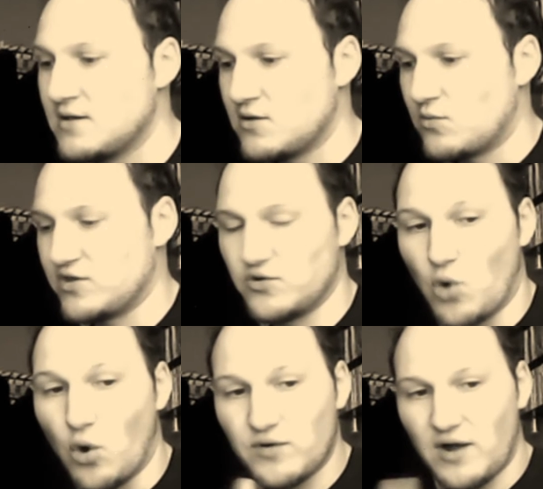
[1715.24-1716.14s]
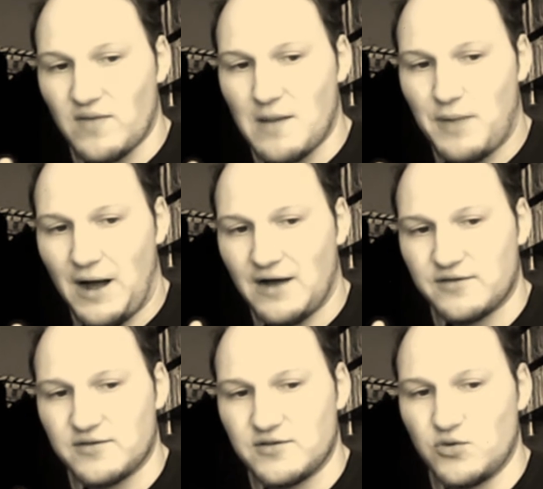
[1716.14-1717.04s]
When you go down that path,
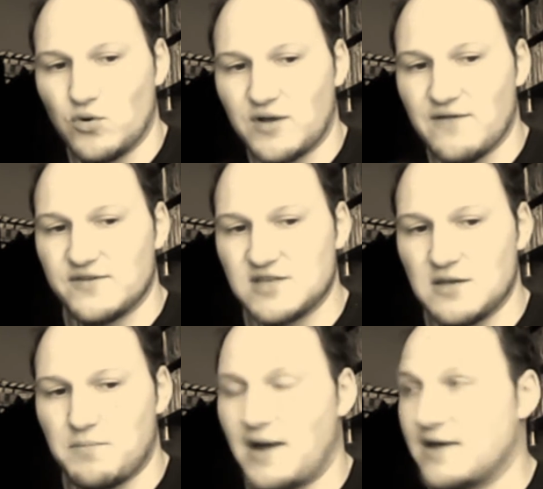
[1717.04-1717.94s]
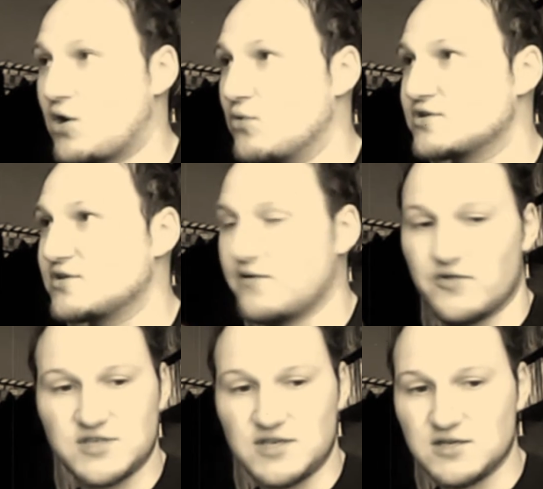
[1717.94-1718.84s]
you will get visited by ghosts, whether
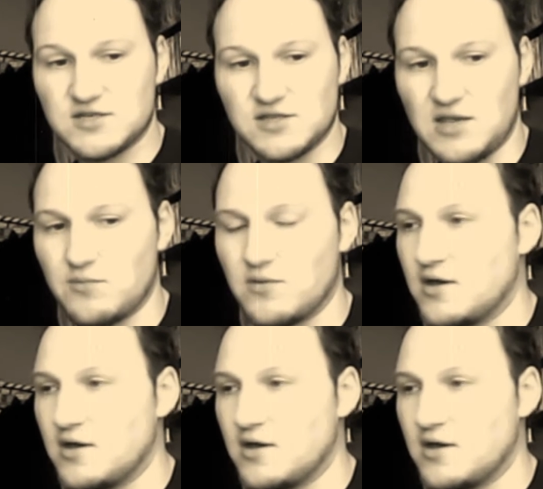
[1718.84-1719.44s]
it's in your sleep,